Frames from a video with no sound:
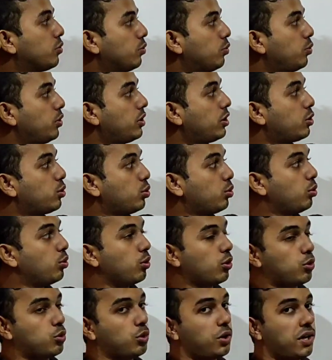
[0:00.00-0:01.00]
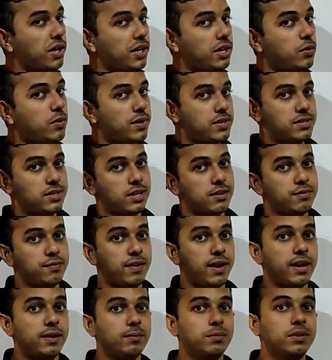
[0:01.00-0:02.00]
with 2 to get our result
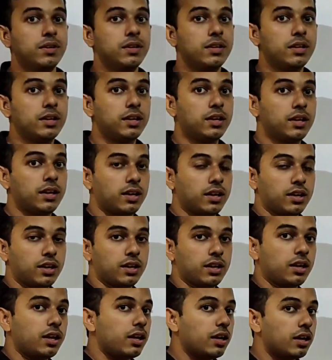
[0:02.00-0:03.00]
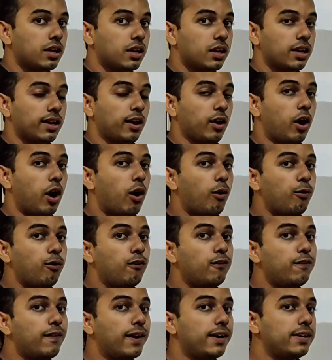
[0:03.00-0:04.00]
5. Now how will
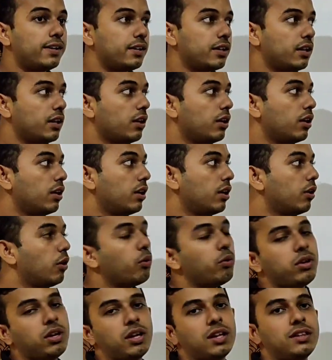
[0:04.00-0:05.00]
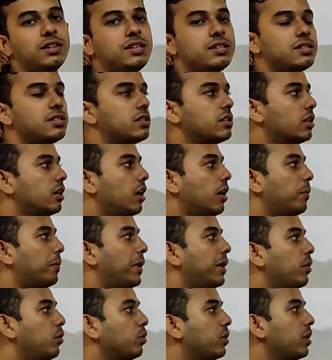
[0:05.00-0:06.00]
we find? This is
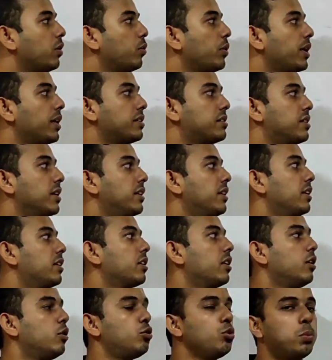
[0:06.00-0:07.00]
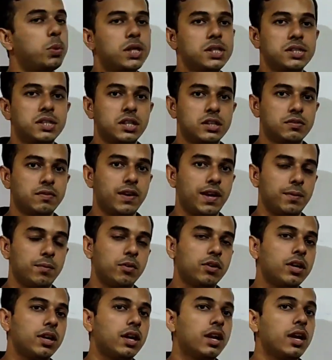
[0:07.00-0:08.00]
by looking we can say that 2 plus 3 is 5.
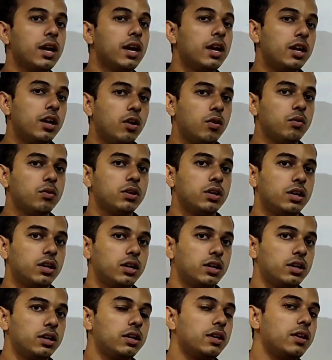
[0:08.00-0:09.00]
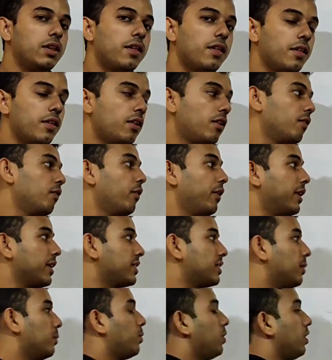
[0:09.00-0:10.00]
Okay. Now for
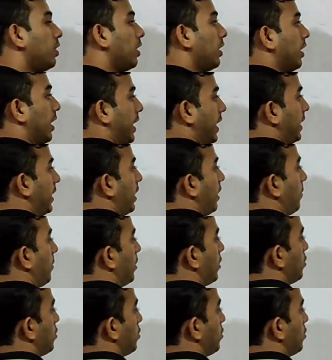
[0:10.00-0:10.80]
example, another number